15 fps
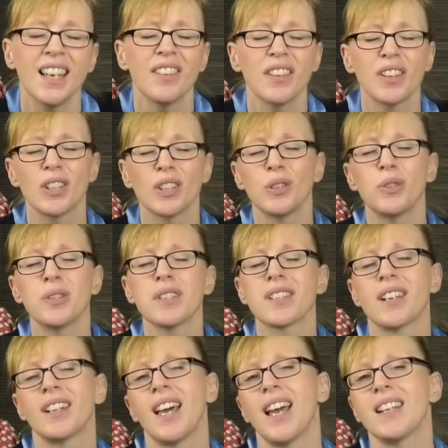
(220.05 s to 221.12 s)
that the Lord is
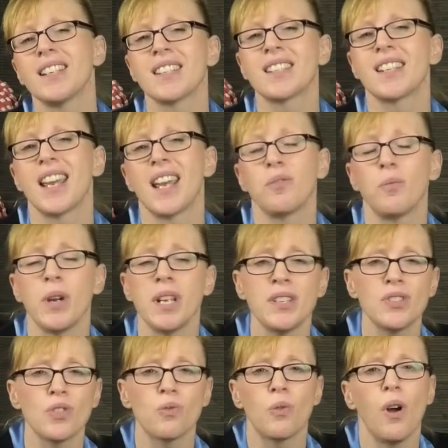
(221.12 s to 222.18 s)
going to understand when
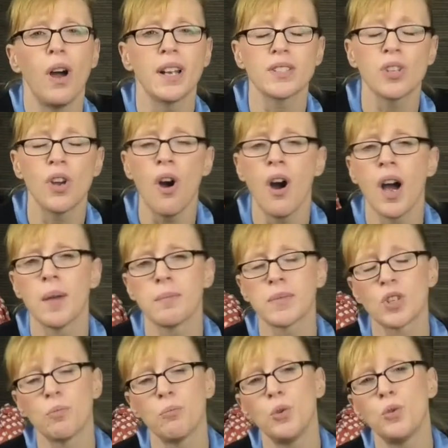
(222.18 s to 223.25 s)
is the right time
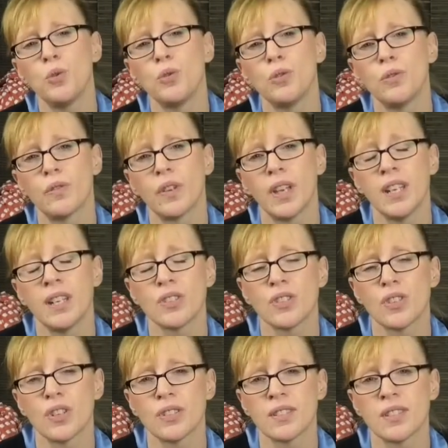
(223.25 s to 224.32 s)
to move in a
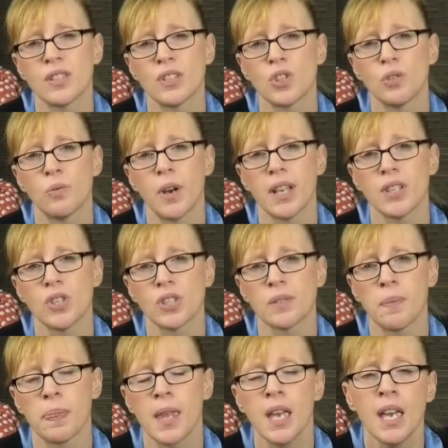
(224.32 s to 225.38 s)
certain situation.